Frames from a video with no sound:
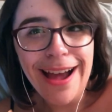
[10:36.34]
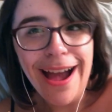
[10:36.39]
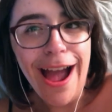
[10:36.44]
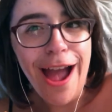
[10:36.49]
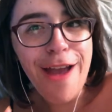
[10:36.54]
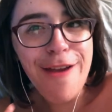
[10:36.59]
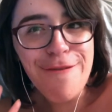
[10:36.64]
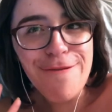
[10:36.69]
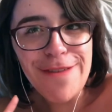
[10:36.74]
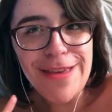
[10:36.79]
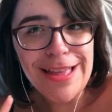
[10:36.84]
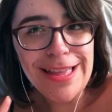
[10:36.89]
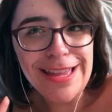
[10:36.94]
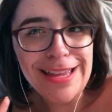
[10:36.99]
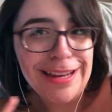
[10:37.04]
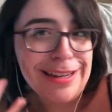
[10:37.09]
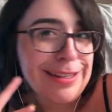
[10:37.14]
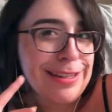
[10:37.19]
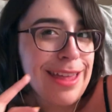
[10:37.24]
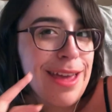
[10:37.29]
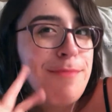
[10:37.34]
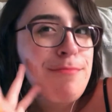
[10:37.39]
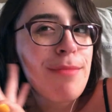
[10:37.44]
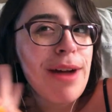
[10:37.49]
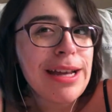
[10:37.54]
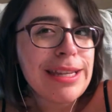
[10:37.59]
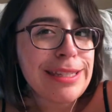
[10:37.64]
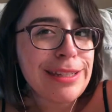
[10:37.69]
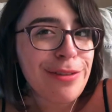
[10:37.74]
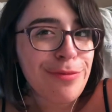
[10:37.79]
I feel like they
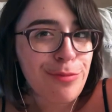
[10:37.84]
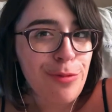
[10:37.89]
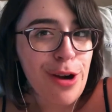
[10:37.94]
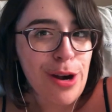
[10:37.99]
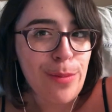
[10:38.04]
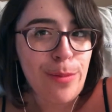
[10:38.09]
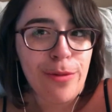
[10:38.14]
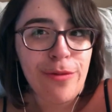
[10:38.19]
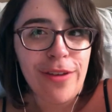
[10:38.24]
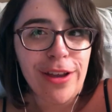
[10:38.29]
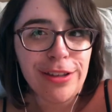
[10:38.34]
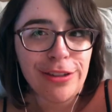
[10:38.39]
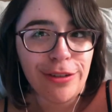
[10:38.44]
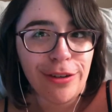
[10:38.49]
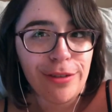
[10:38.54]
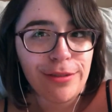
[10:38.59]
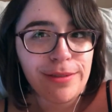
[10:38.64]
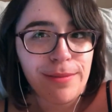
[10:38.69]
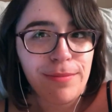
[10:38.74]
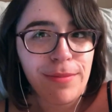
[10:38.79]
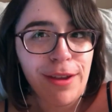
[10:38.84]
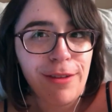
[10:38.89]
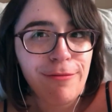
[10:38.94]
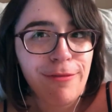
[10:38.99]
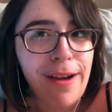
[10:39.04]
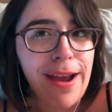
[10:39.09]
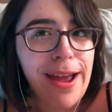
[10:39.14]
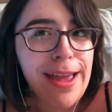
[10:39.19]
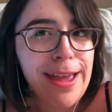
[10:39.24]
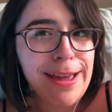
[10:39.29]
must have brought a professor or something,
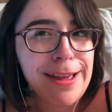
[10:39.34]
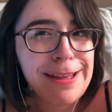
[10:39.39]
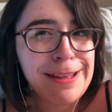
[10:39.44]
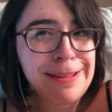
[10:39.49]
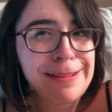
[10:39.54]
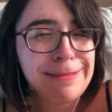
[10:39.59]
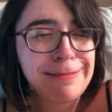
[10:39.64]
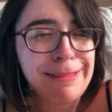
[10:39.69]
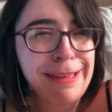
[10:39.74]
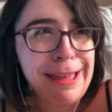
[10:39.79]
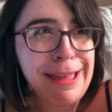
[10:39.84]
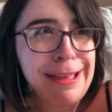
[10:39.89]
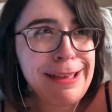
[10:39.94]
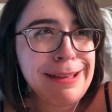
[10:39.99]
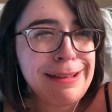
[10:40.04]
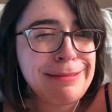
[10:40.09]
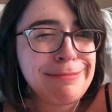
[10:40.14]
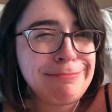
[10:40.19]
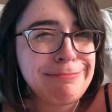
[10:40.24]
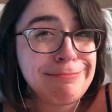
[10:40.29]
right? Like,